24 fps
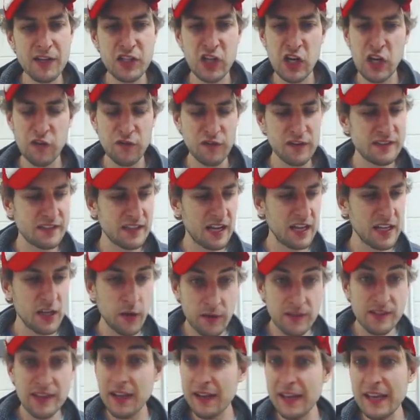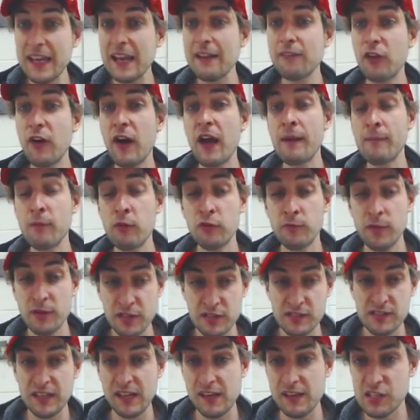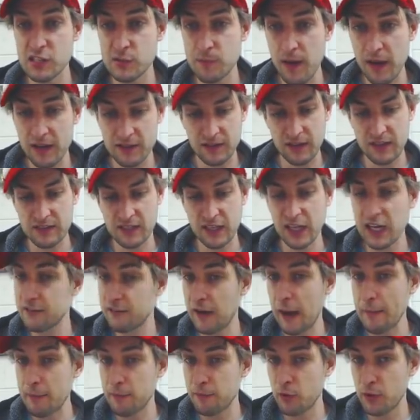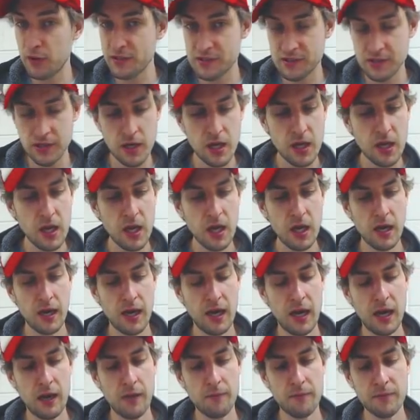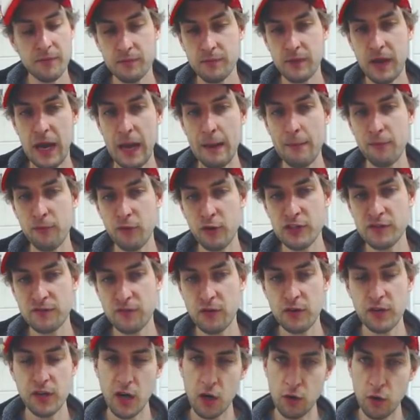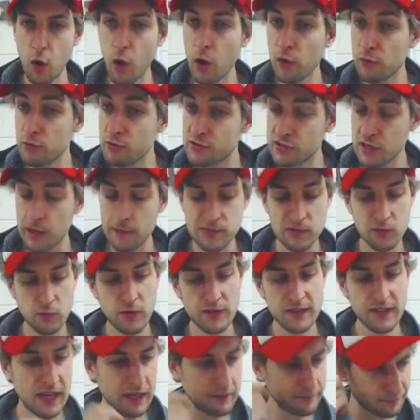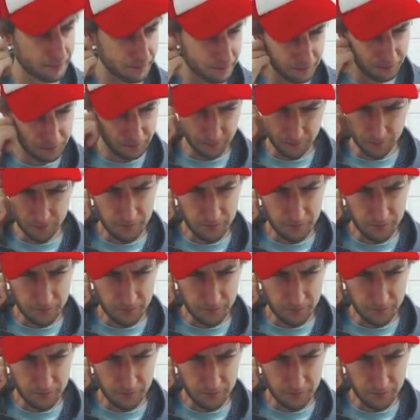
I'm not sure if he can have a lot of moves, especially seeing these specs, like I say, he could have Hyper Voice. Hyper Voice for, you know, going through subs and whatnot.